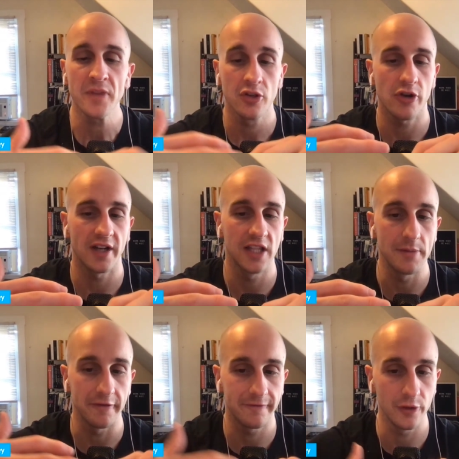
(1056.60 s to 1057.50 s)
Try to
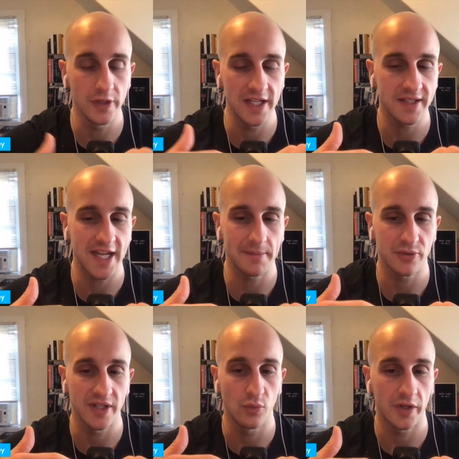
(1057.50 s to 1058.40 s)
limit food intake
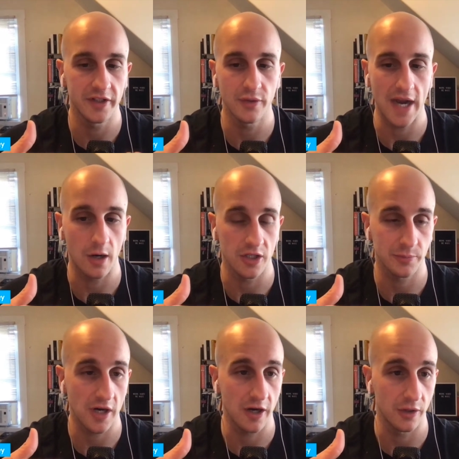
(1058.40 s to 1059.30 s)
between 1 to 2 hours
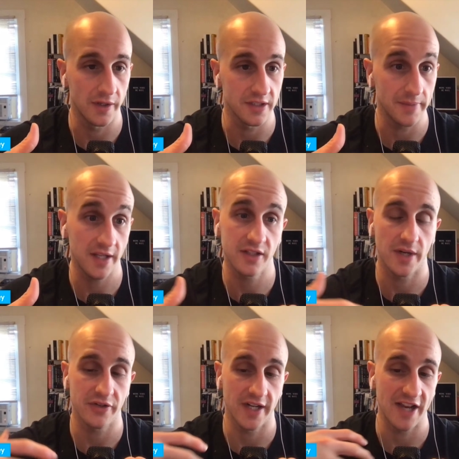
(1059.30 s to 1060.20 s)
prior to going to bed. So I
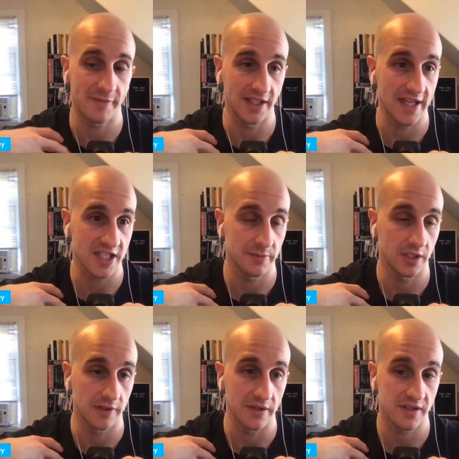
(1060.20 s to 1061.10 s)
try to have my last meal
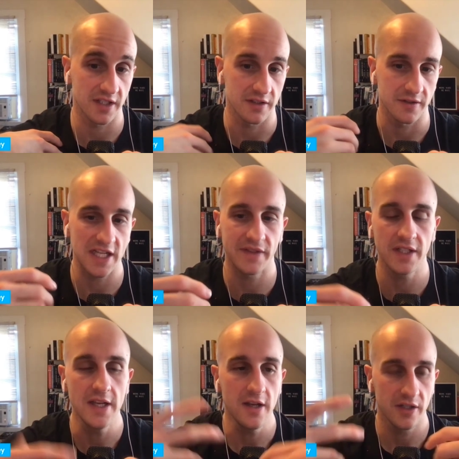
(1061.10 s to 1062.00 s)
around 6 or 7
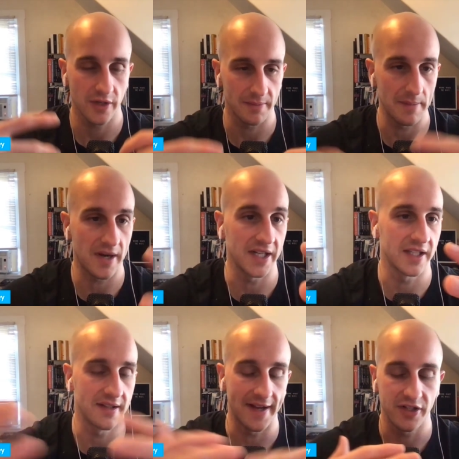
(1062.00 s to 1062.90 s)
so like my body
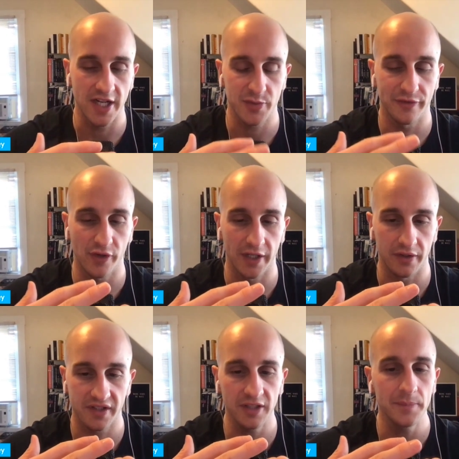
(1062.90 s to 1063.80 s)
can digest before I go to
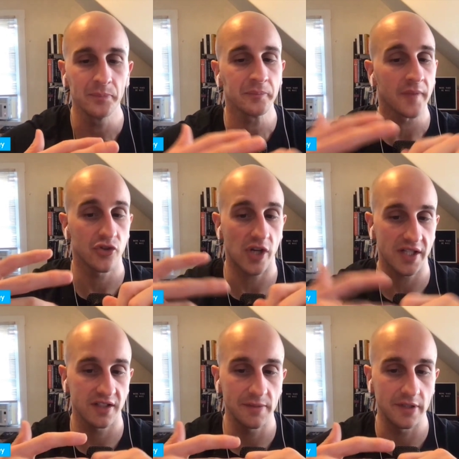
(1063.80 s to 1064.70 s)
sleep. Try to
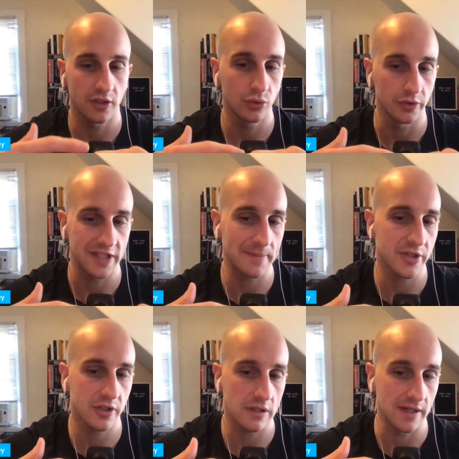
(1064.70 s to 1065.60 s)
sleep in a cooler
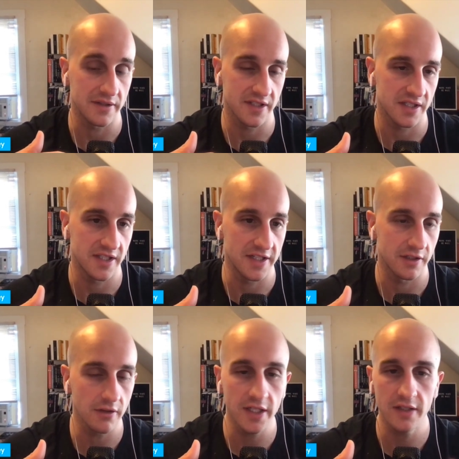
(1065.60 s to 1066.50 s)
temperature around 68
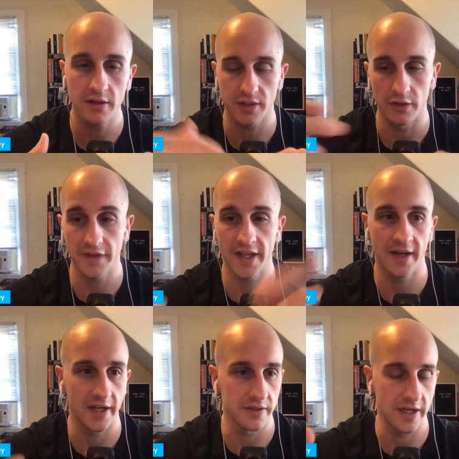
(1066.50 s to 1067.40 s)
degrees. So a fan,
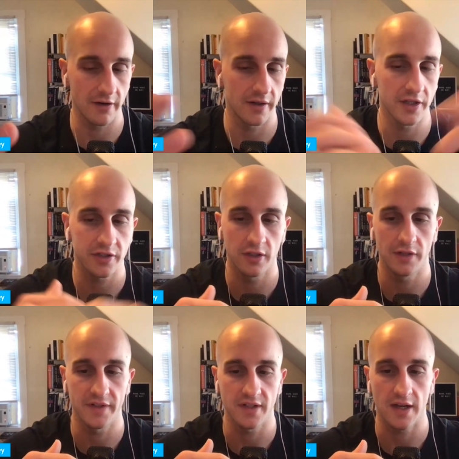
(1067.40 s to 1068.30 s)
I use an air conditioner
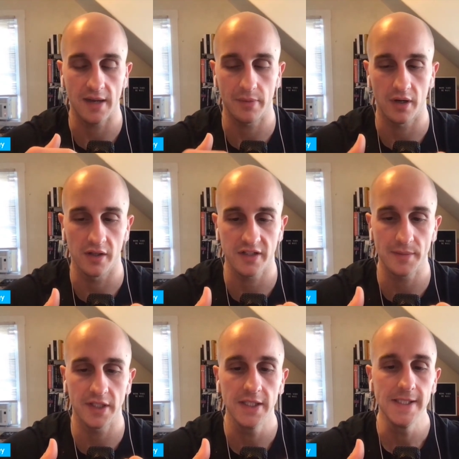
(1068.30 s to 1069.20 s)
if it's a hot part of the summer.